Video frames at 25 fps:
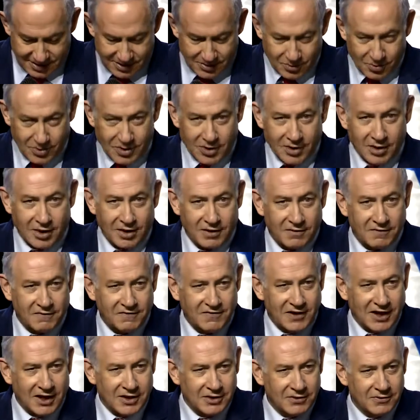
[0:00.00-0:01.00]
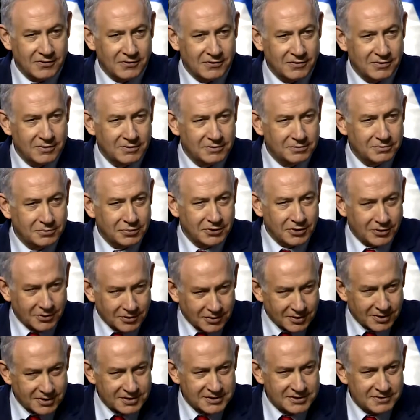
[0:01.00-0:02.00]
we all value
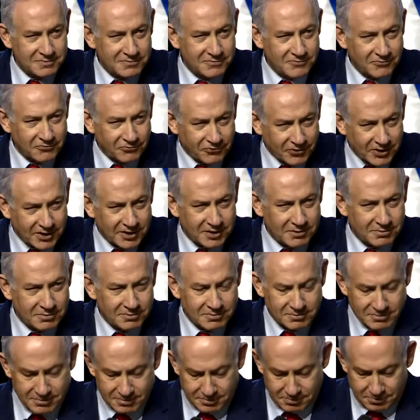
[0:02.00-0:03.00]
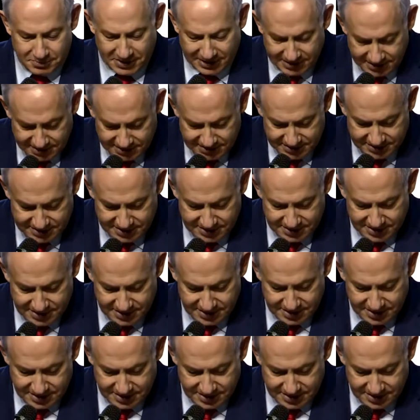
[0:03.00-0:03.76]
pluralism, freedom, peace,